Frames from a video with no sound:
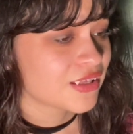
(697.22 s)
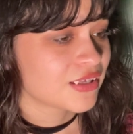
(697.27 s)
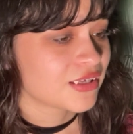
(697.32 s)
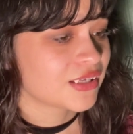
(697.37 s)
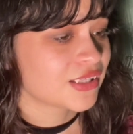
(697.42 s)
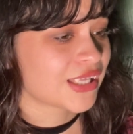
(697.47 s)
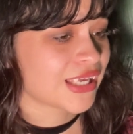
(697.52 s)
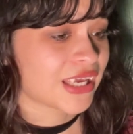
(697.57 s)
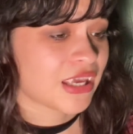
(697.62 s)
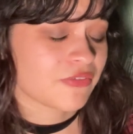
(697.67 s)

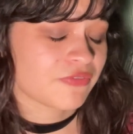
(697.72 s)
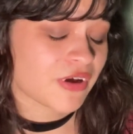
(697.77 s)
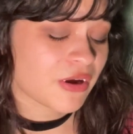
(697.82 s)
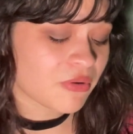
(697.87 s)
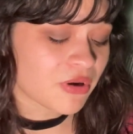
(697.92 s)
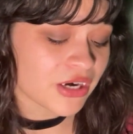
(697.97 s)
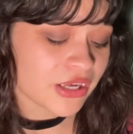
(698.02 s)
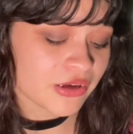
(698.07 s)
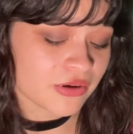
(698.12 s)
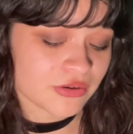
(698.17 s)
Like if I
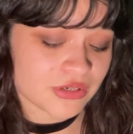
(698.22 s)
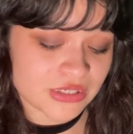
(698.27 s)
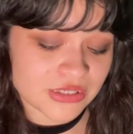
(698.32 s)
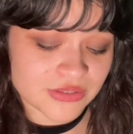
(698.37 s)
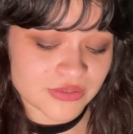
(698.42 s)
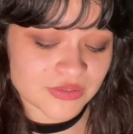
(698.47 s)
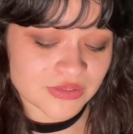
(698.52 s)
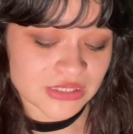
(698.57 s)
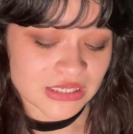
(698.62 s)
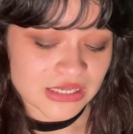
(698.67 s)
want to go to
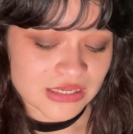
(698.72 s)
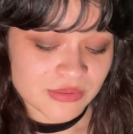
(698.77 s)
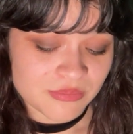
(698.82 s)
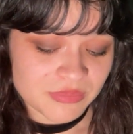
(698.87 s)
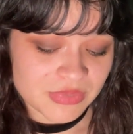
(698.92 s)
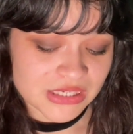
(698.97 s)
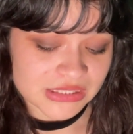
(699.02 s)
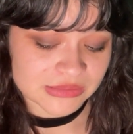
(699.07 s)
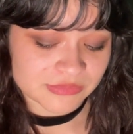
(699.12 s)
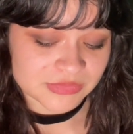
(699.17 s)
you
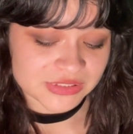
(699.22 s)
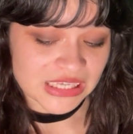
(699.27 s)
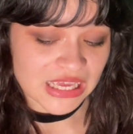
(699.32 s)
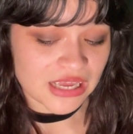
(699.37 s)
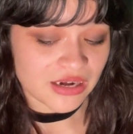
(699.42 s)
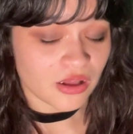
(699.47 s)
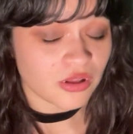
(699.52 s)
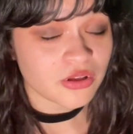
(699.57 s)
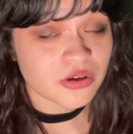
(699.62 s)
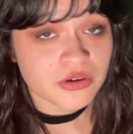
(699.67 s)
because I'm
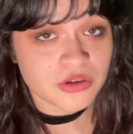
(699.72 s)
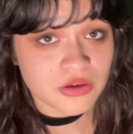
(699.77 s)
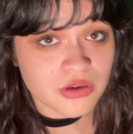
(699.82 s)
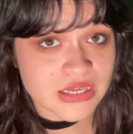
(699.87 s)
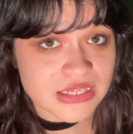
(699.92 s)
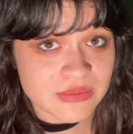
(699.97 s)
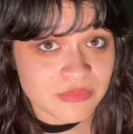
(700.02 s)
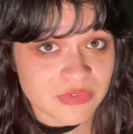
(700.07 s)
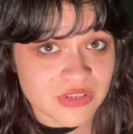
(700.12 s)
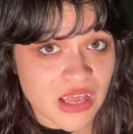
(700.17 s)
sad, I'll go to you
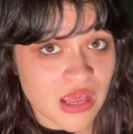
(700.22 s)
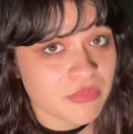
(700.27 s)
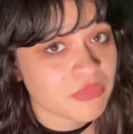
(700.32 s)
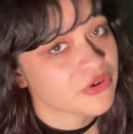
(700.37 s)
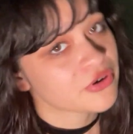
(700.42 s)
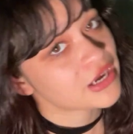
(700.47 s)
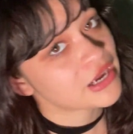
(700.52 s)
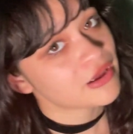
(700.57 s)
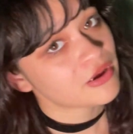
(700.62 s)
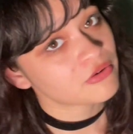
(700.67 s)
because I'm sad,
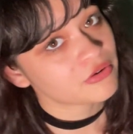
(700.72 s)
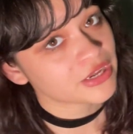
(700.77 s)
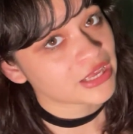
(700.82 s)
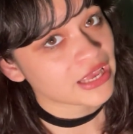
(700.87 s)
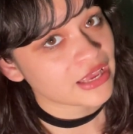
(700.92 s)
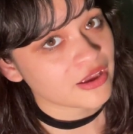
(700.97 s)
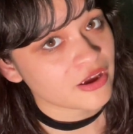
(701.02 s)
but right now I want to hang